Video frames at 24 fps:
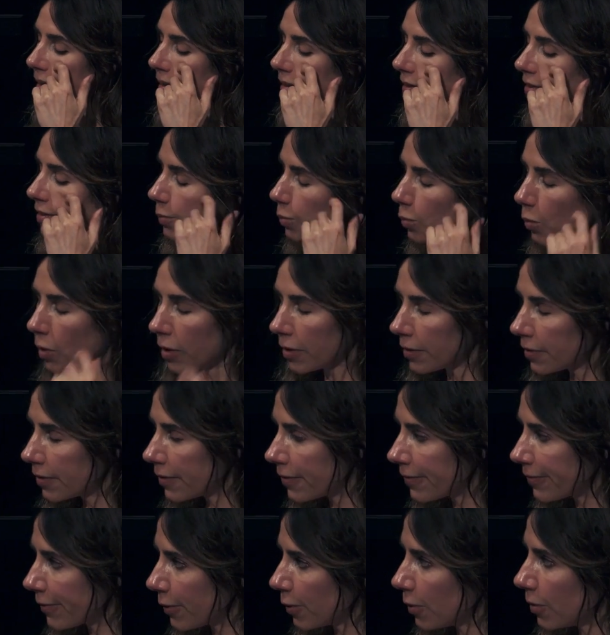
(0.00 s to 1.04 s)
It's
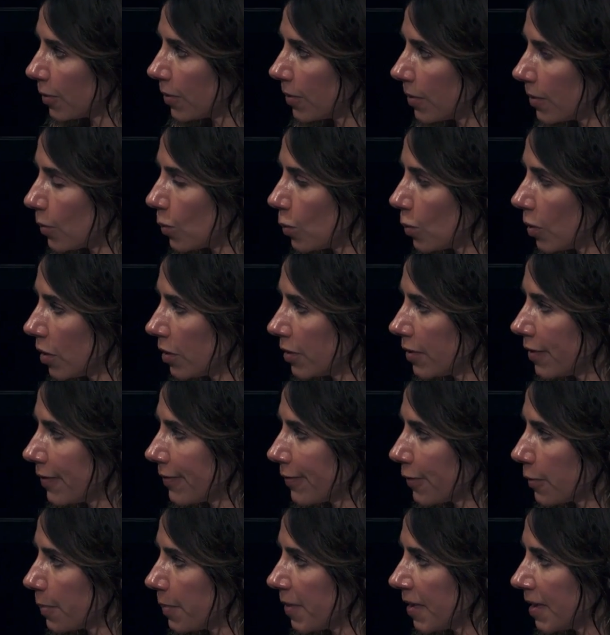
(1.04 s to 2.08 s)
wonderful,
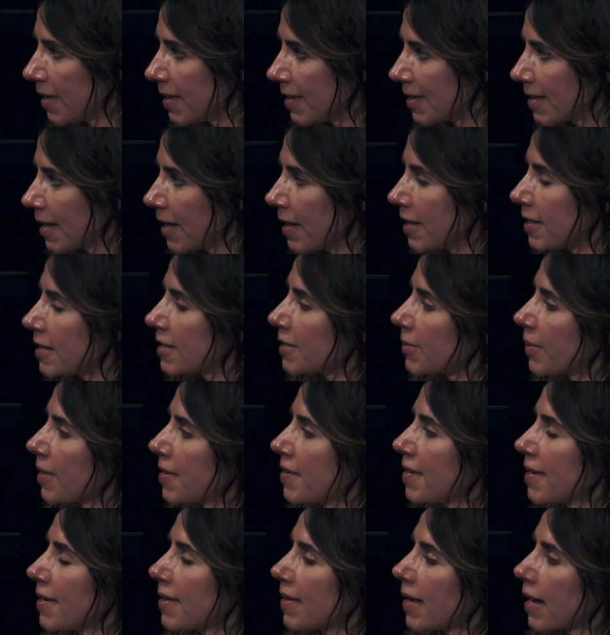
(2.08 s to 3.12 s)
wonderful piece. So I
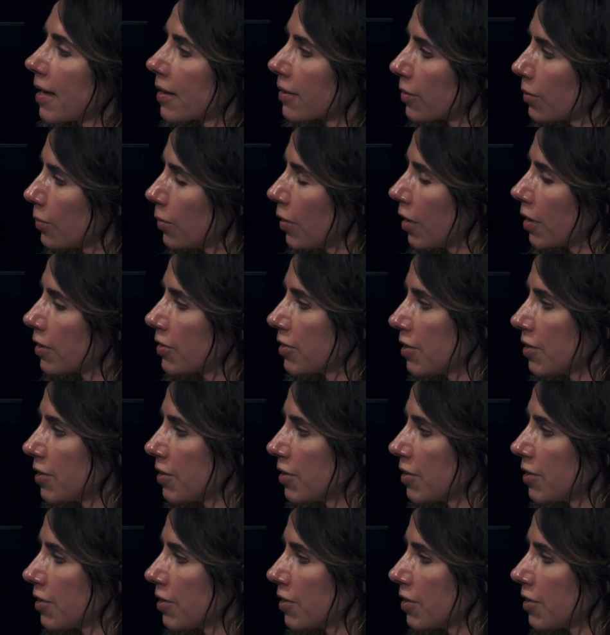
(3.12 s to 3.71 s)
think that can work.